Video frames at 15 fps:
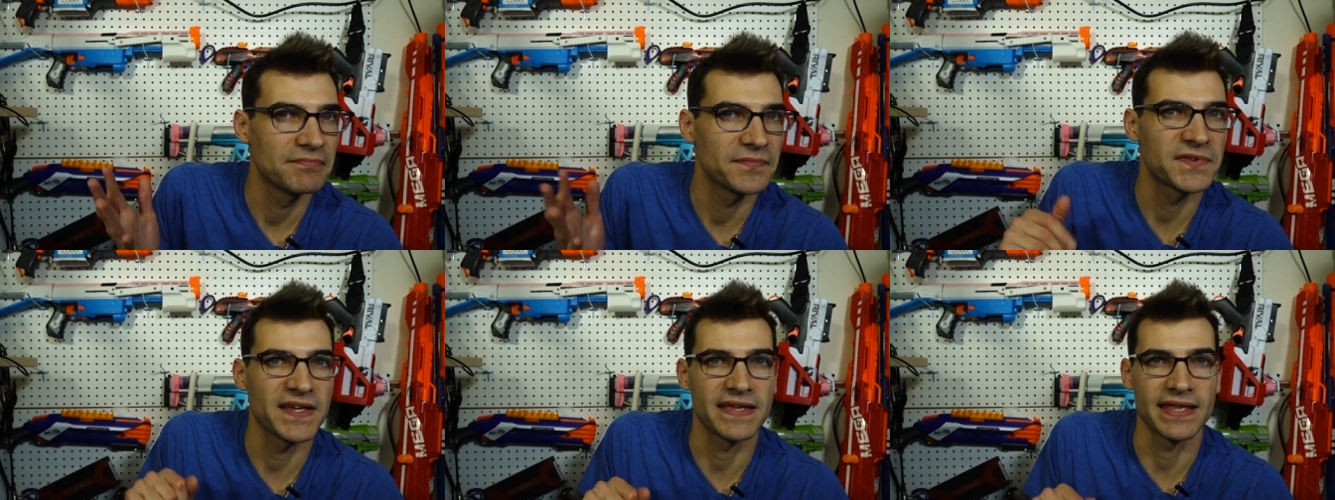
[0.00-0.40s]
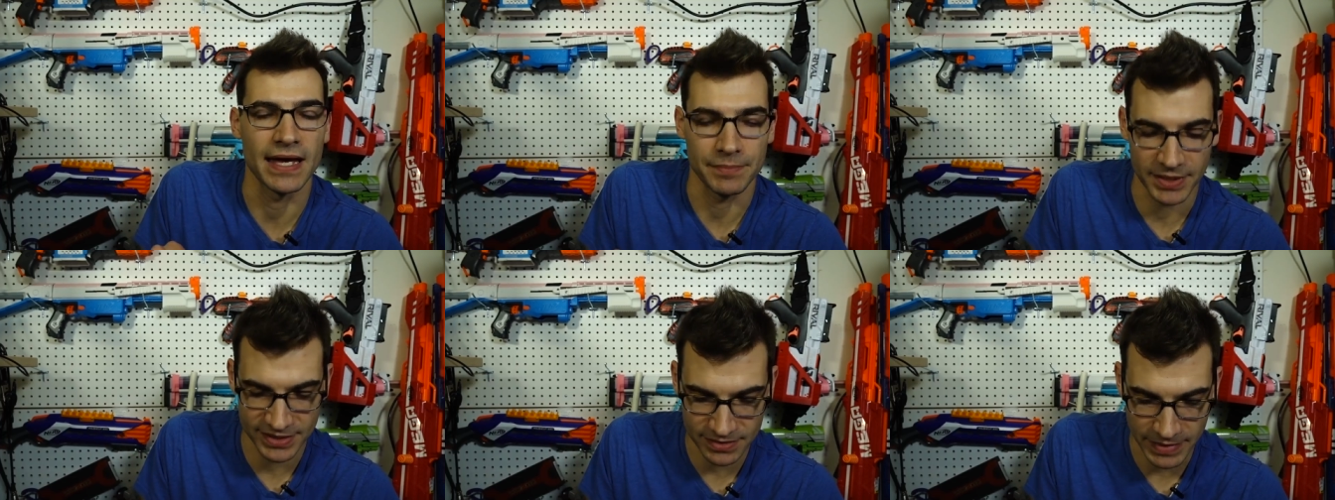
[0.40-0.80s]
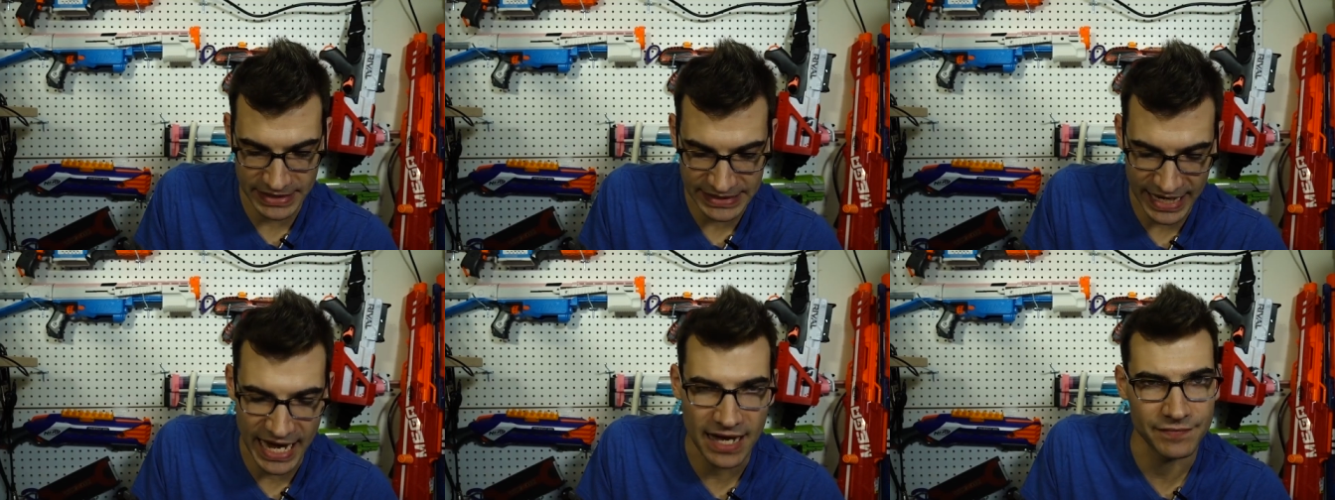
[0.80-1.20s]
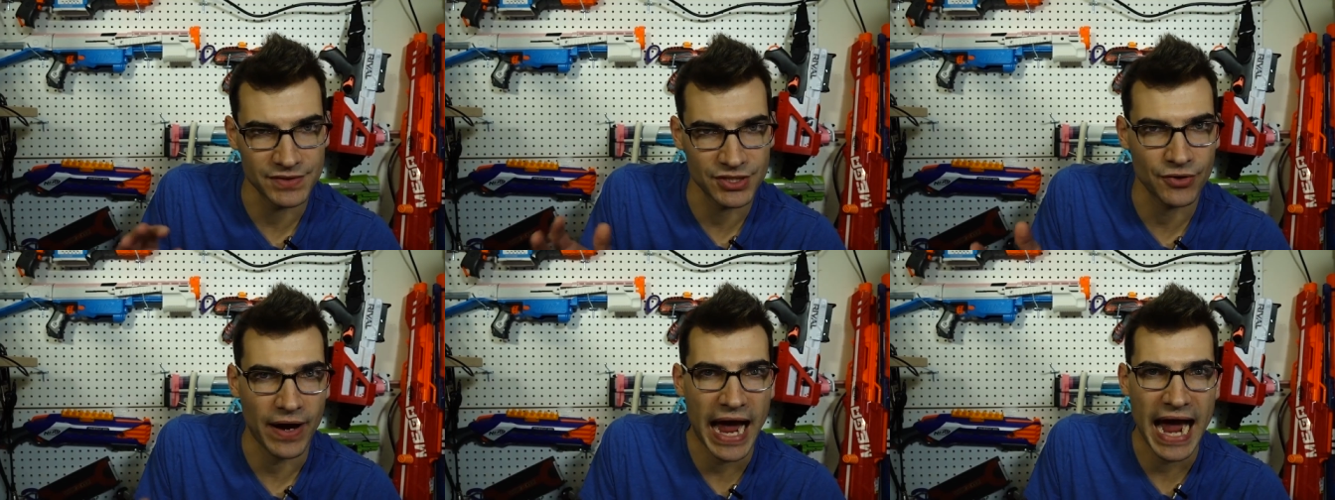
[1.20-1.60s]
I'll say that because the manta I have
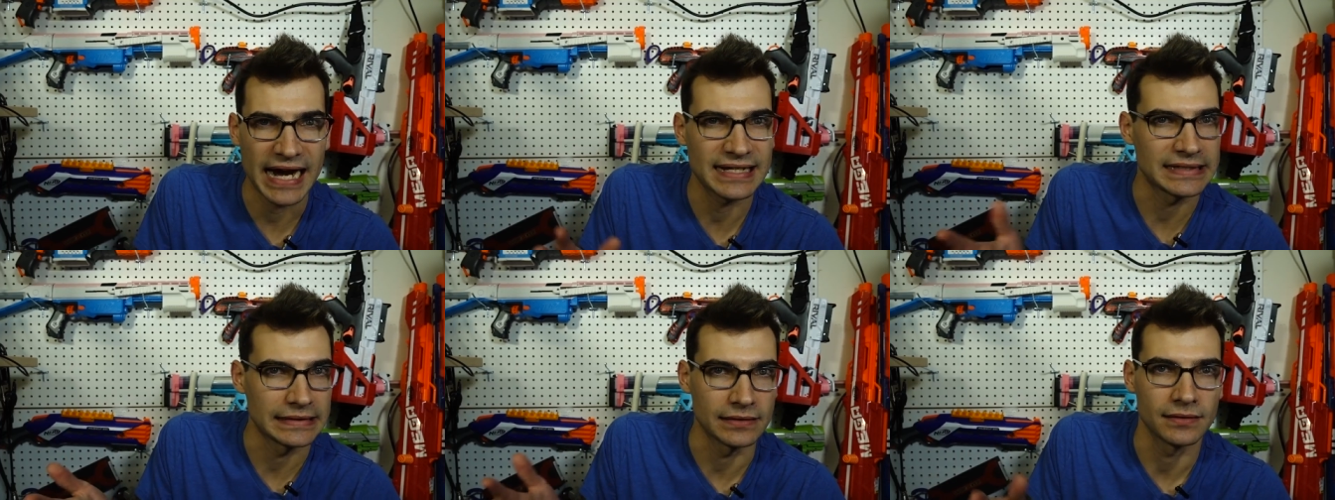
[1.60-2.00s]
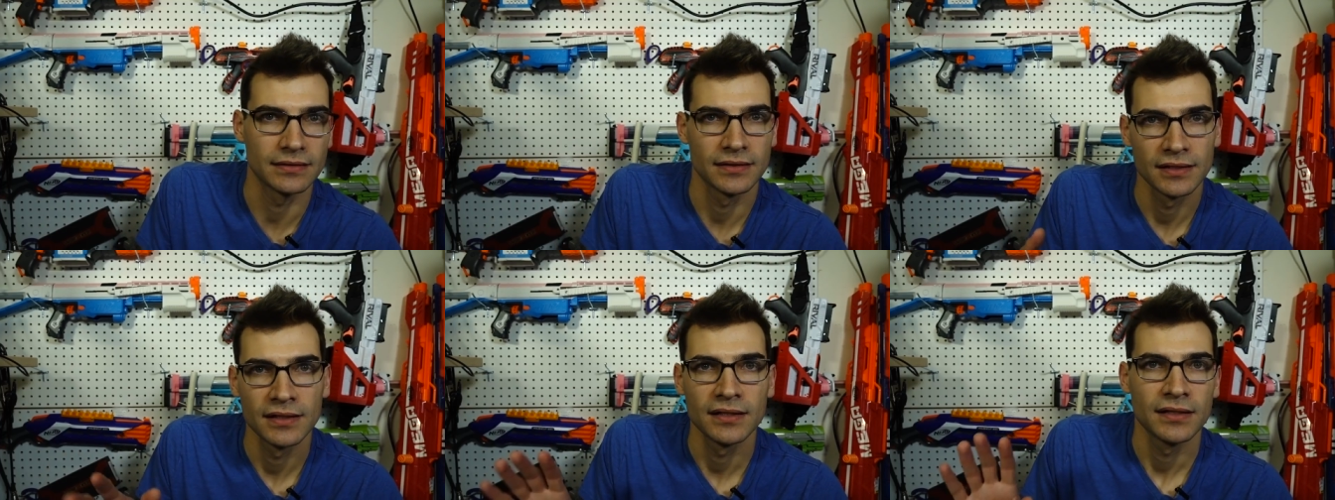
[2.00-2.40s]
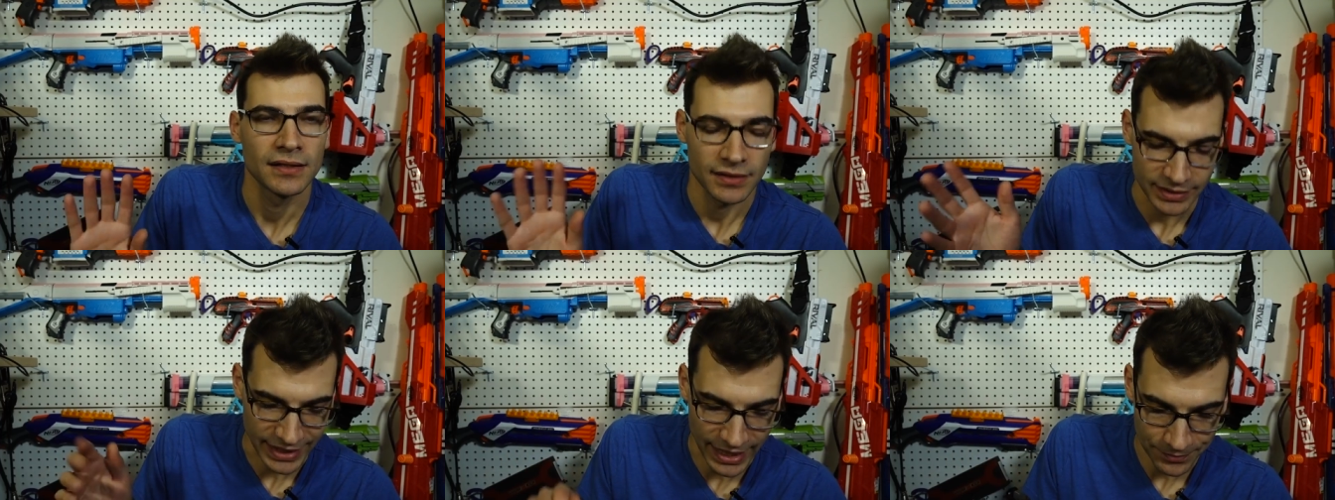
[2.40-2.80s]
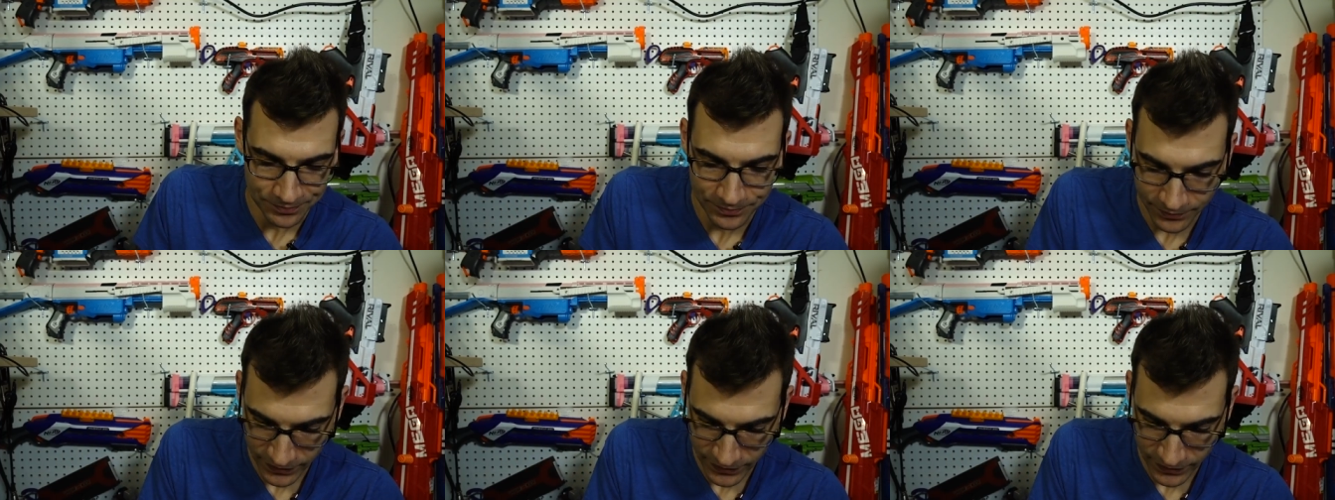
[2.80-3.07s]
is cracked and yeah.